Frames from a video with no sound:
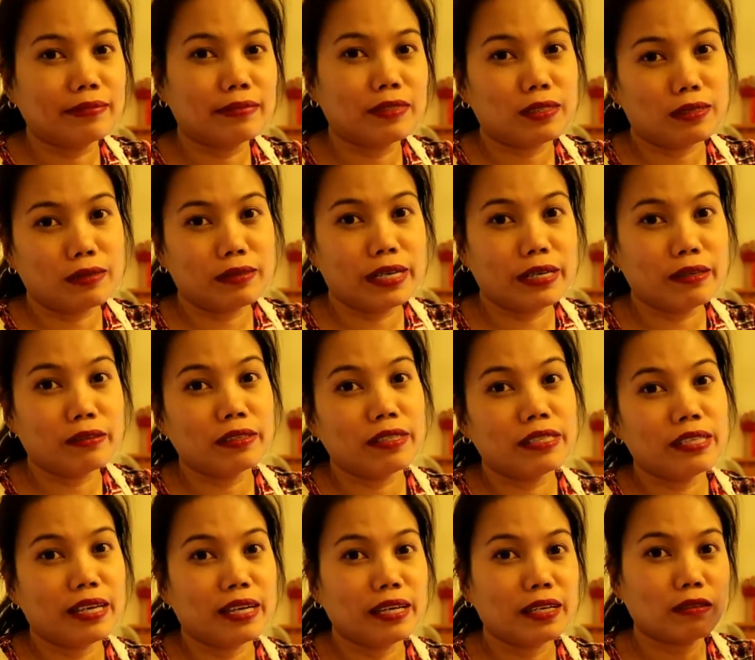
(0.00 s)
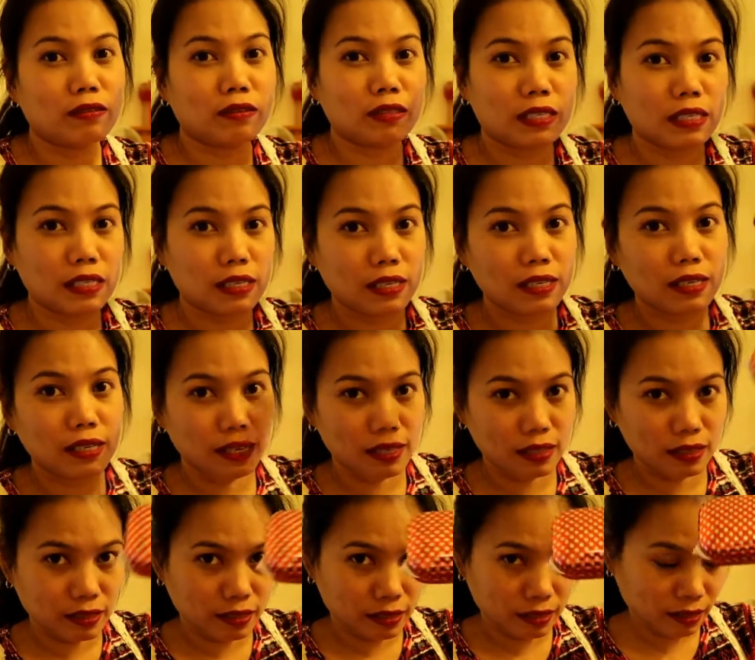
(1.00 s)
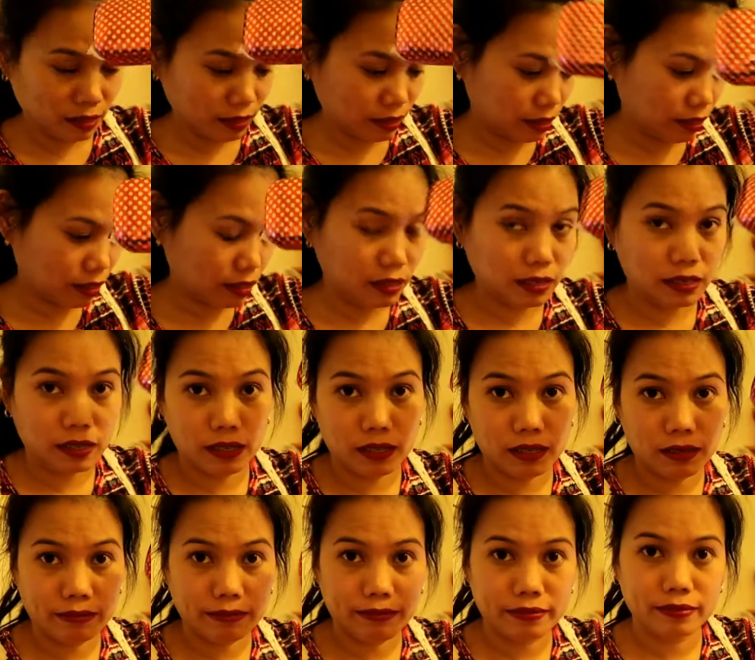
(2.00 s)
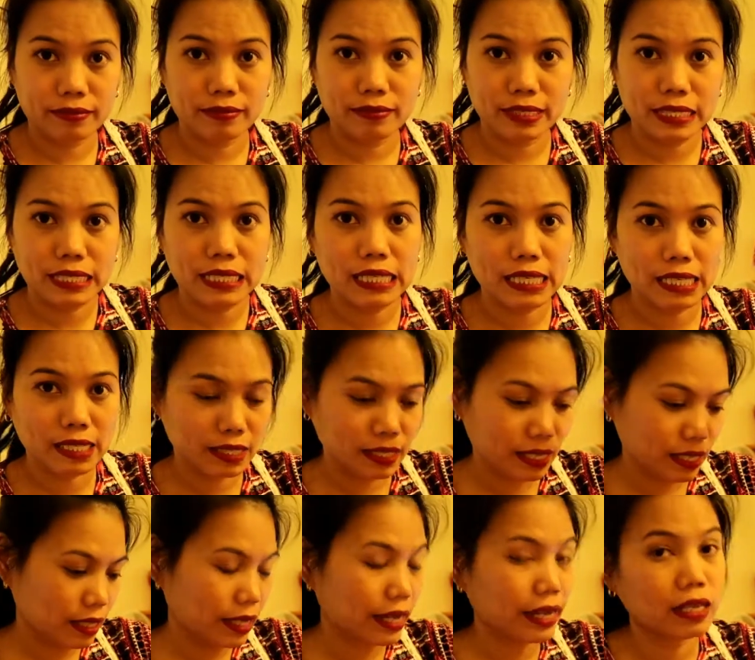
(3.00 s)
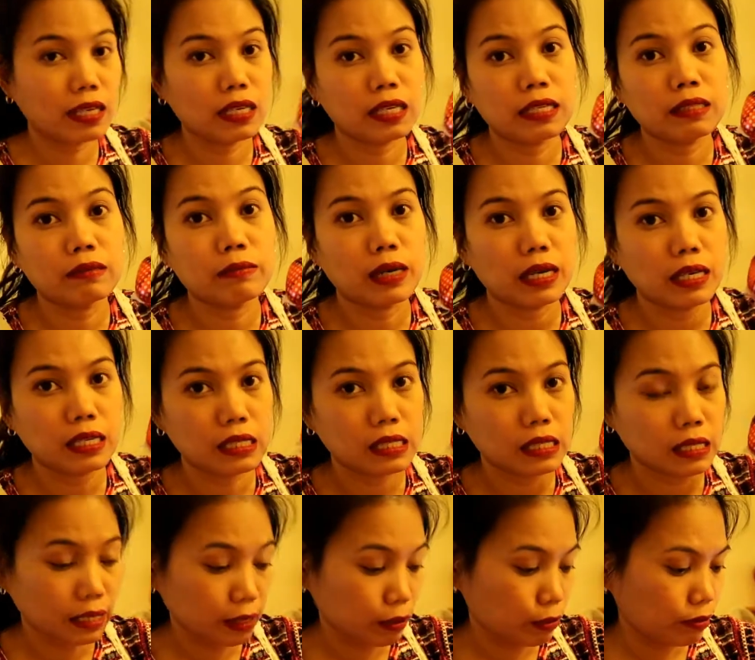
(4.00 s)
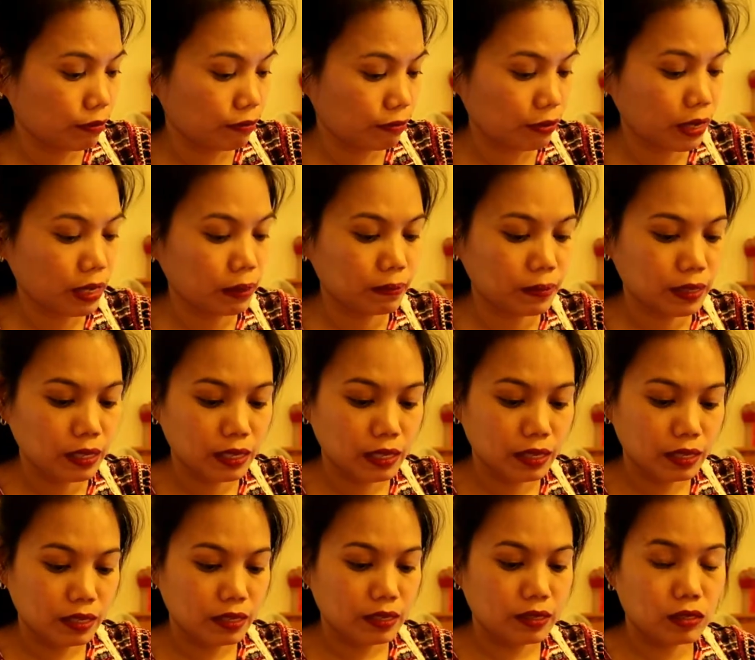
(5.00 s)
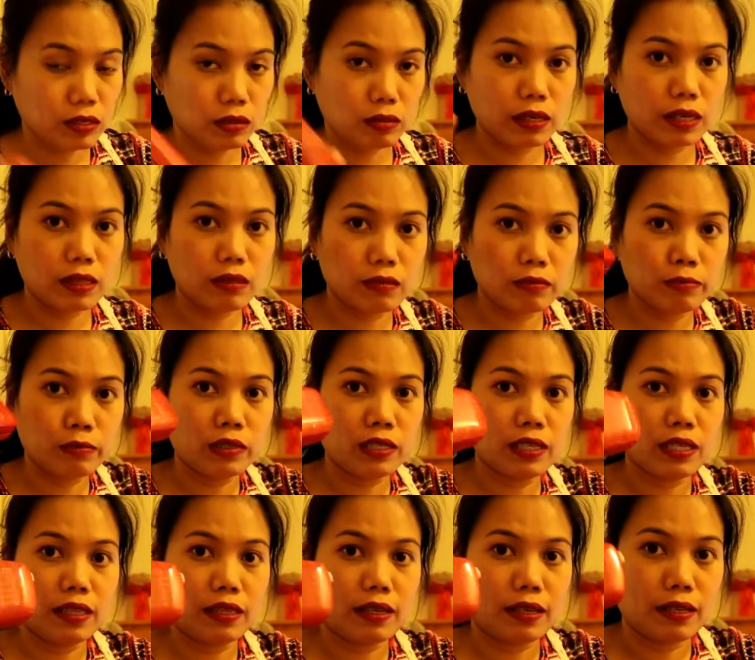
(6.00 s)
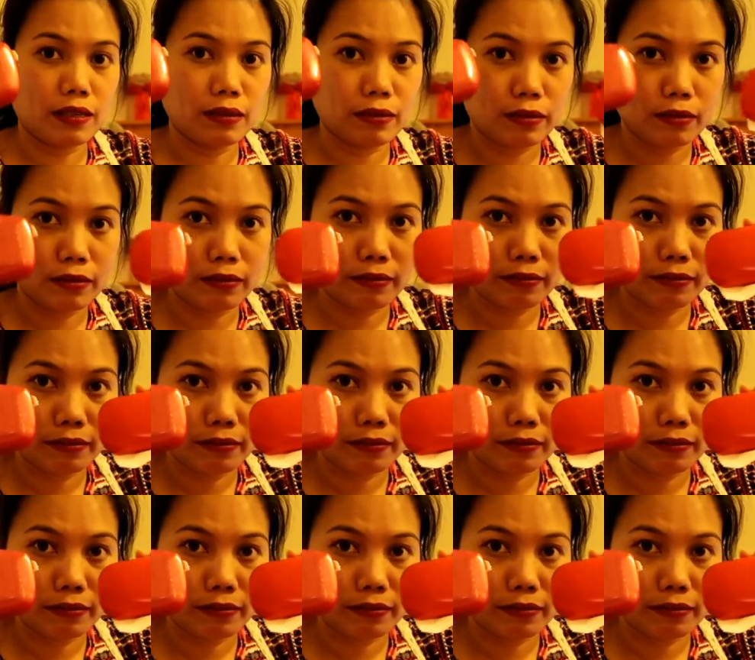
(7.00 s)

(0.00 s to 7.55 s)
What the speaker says: So I only got the, it's not high-end, but it's a good frame. So ito muna tayo.